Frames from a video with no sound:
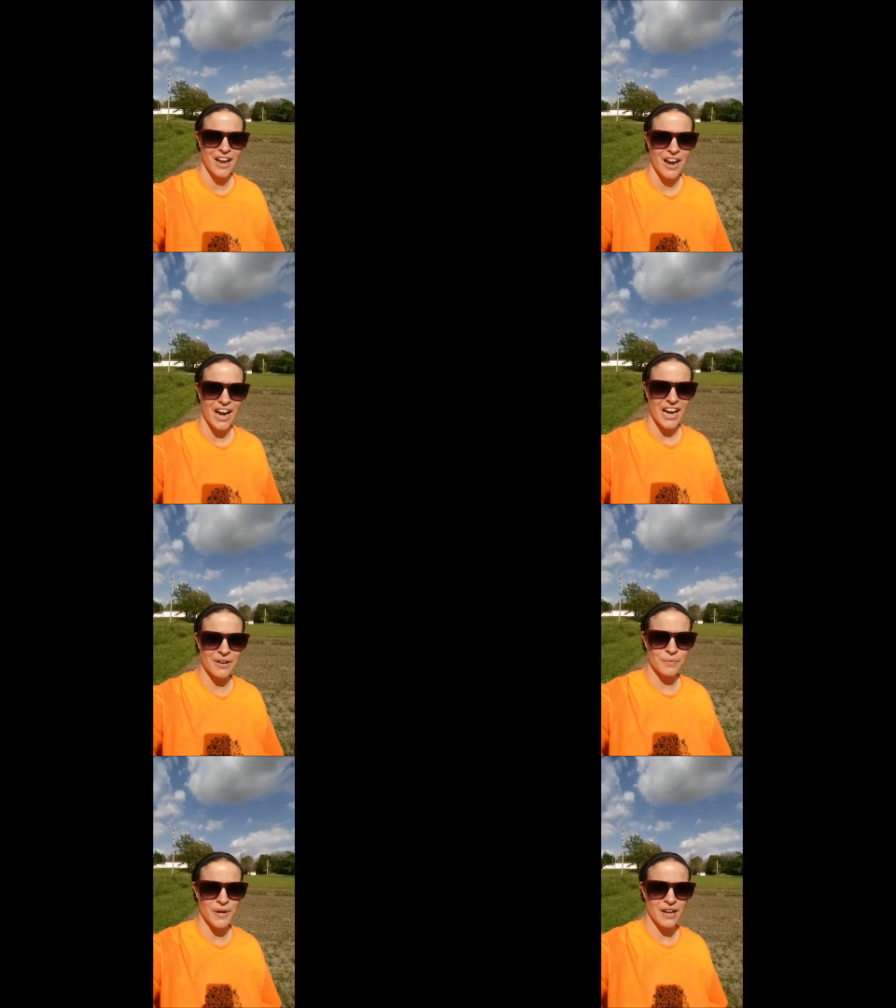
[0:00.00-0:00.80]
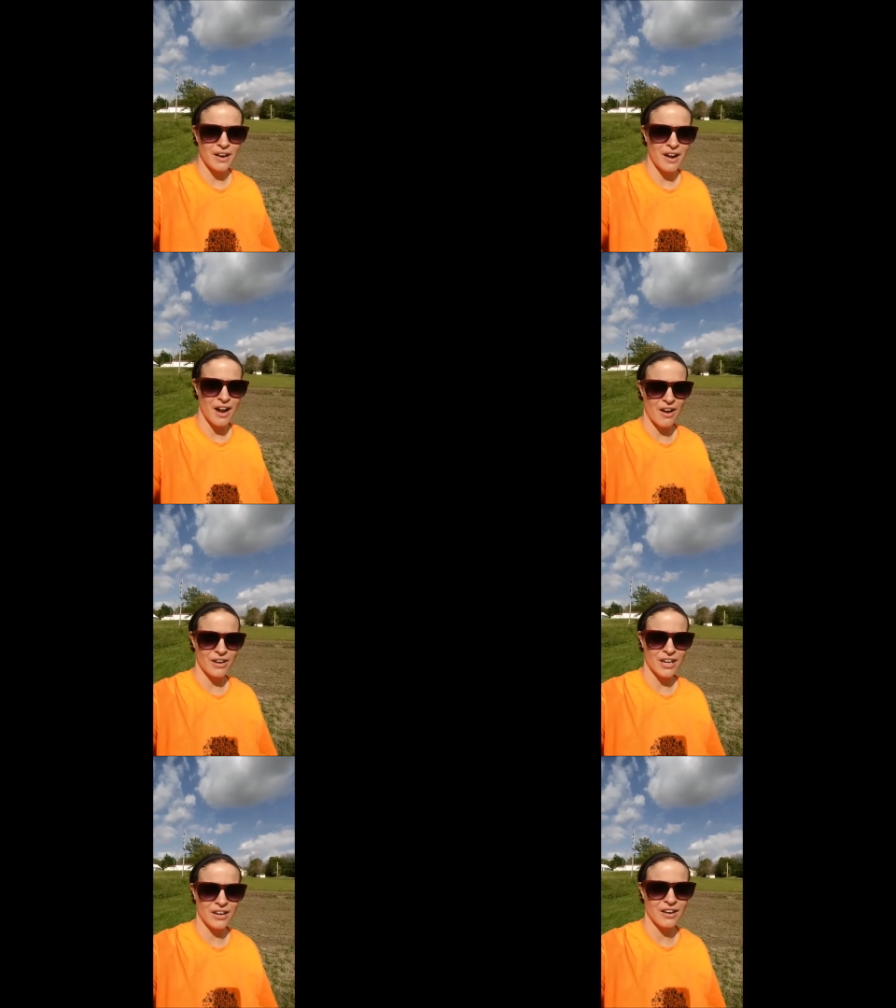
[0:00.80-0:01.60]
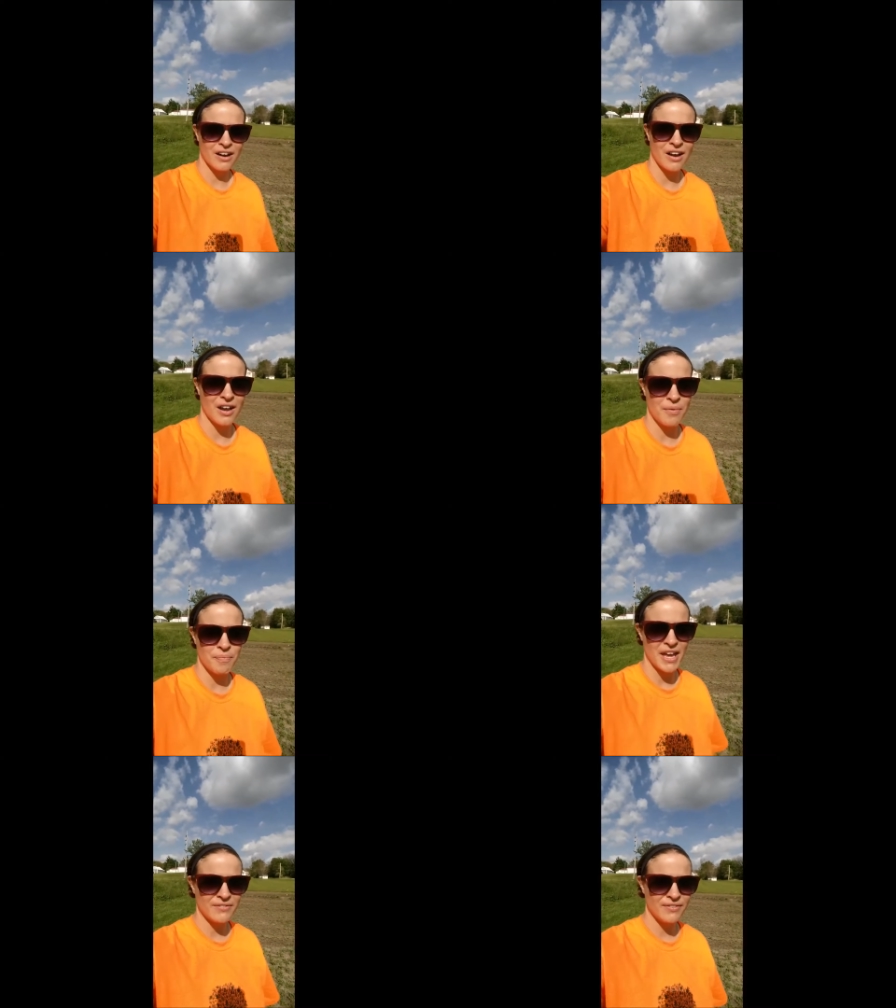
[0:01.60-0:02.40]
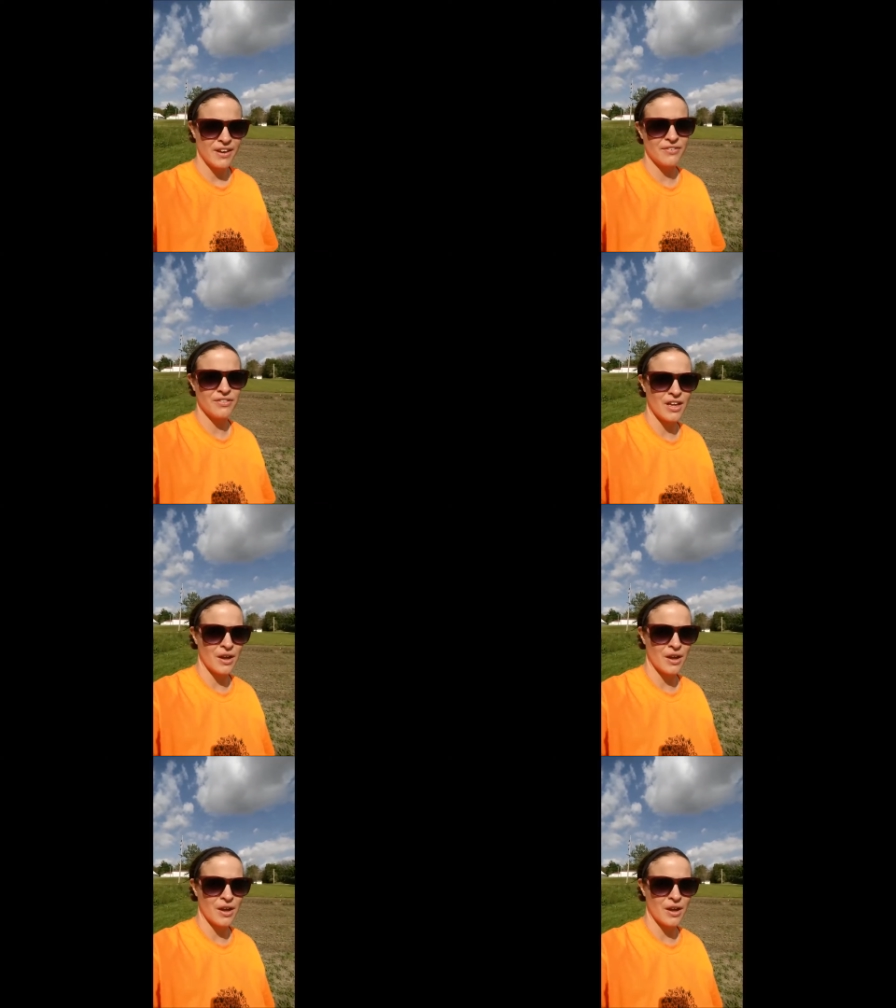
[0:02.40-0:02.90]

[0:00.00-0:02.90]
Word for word: All right, we are out here on May 5th.